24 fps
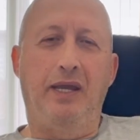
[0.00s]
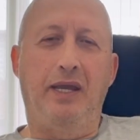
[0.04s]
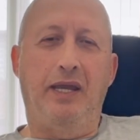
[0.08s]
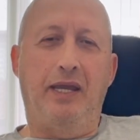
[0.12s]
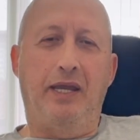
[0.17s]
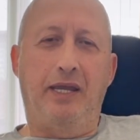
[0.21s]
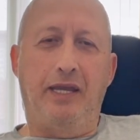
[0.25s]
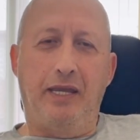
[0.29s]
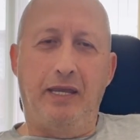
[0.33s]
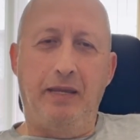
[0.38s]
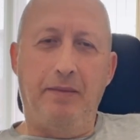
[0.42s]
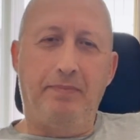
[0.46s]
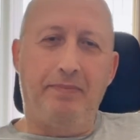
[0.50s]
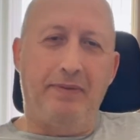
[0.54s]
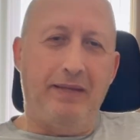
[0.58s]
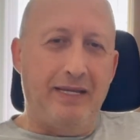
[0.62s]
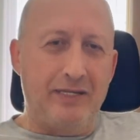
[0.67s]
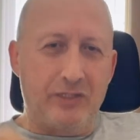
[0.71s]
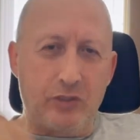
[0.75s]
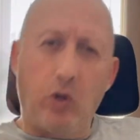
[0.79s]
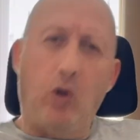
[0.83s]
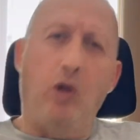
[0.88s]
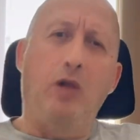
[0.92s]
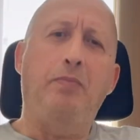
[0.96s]
He
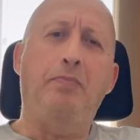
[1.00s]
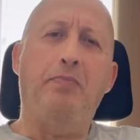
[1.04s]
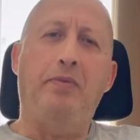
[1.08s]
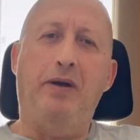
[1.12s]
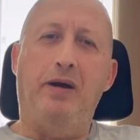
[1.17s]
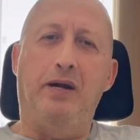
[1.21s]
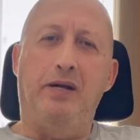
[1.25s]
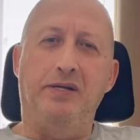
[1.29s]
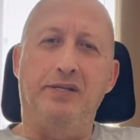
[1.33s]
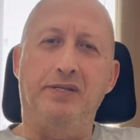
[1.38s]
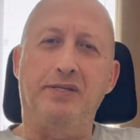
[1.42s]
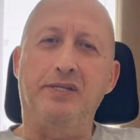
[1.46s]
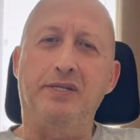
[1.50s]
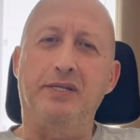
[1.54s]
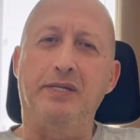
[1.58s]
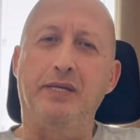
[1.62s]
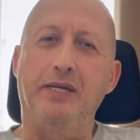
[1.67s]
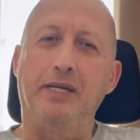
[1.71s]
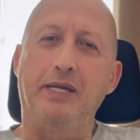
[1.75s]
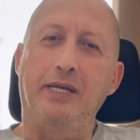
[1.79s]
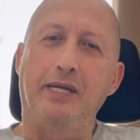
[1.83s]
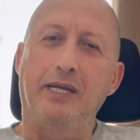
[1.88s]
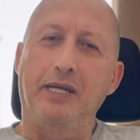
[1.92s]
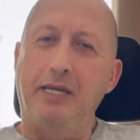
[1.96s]
plays all parts.
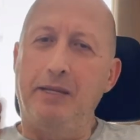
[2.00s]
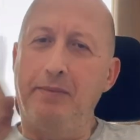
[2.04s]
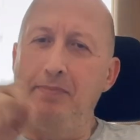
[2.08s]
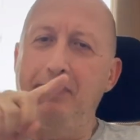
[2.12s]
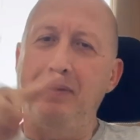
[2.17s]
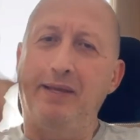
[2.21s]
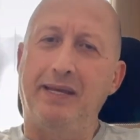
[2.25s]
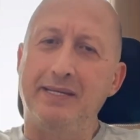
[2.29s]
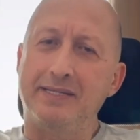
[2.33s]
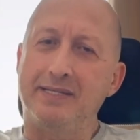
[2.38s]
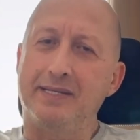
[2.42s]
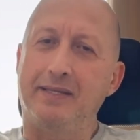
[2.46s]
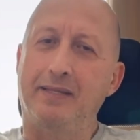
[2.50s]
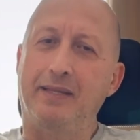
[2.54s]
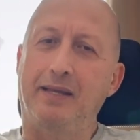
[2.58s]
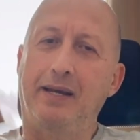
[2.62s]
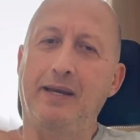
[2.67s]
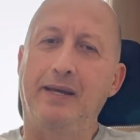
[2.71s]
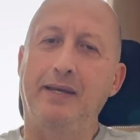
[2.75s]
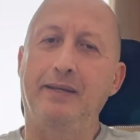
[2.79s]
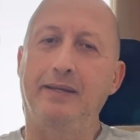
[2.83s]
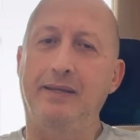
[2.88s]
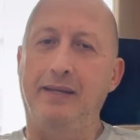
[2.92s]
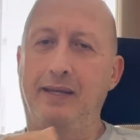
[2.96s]
He plays a
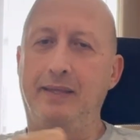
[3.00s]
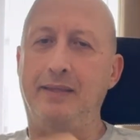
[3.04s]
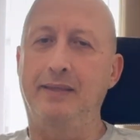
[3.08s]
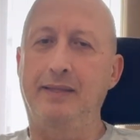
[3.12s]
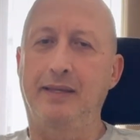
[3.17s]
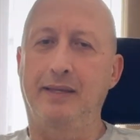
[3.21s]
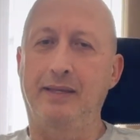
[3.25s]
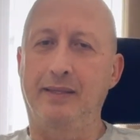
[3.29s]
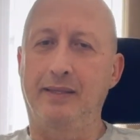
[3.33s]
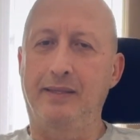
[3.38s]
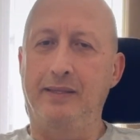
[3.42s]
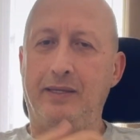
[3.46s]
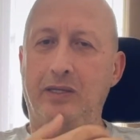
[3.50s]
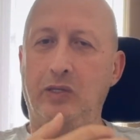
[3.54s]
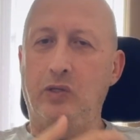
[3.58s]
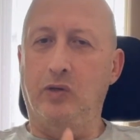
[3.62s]
line, and then,